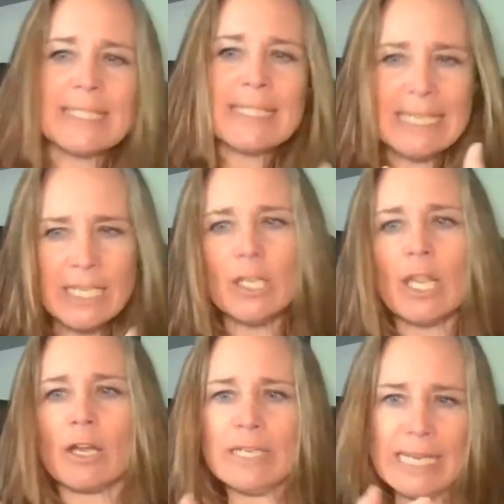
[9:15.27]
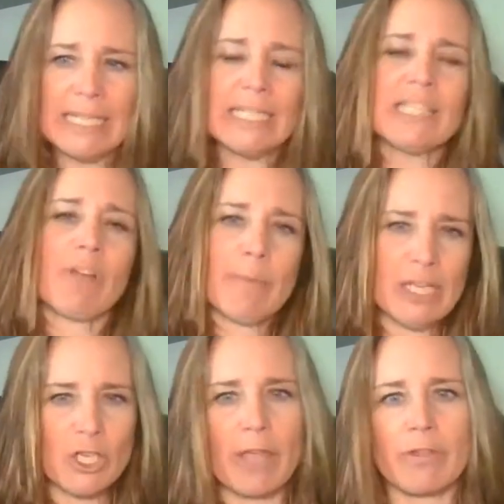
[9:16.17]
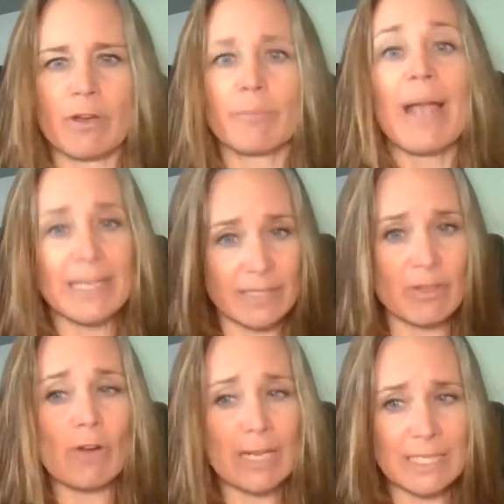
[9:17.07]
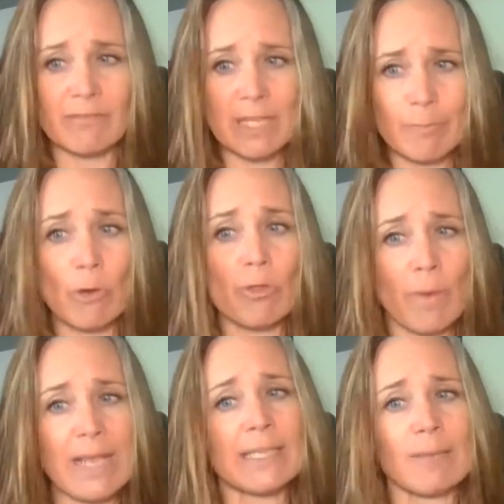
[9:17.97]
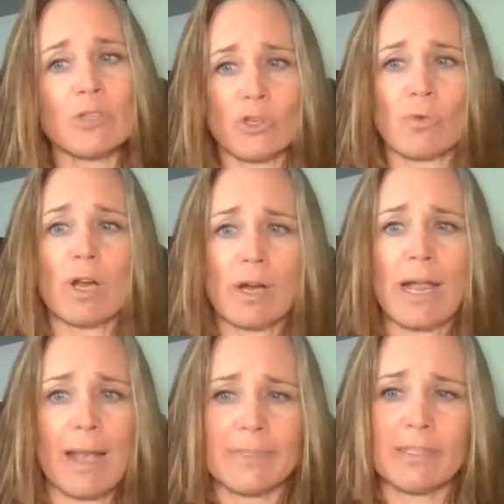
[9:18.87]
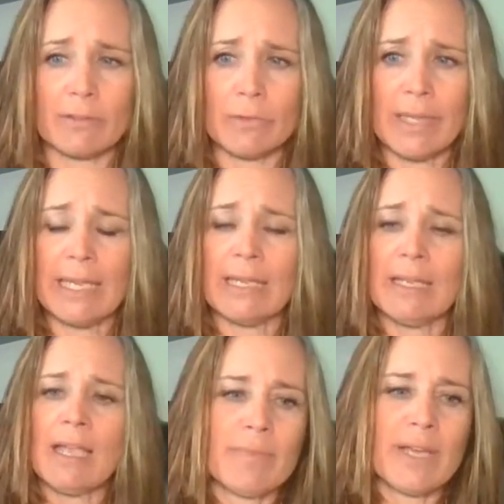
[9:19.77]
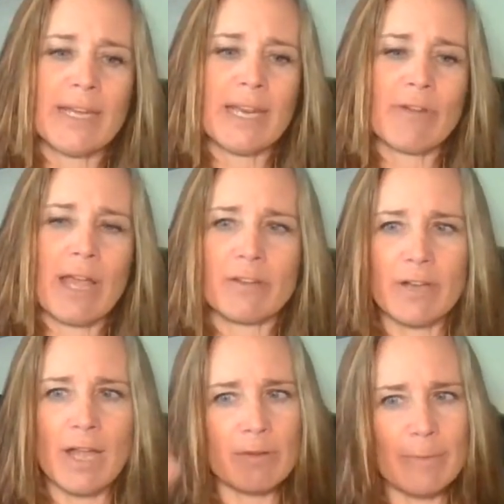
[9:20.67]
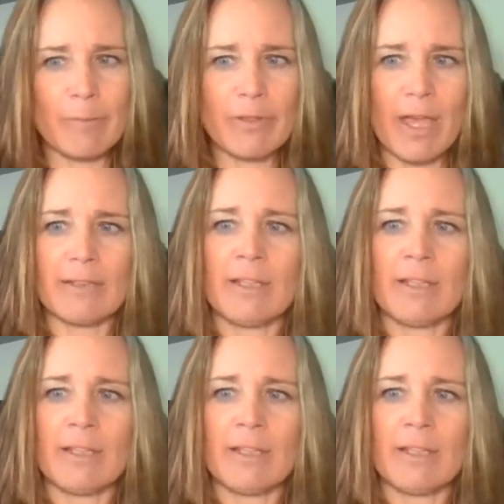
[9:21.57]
feel our needs from each other passive aggressively both ways i'm sure absolutely yeah. and i'd rather not remember that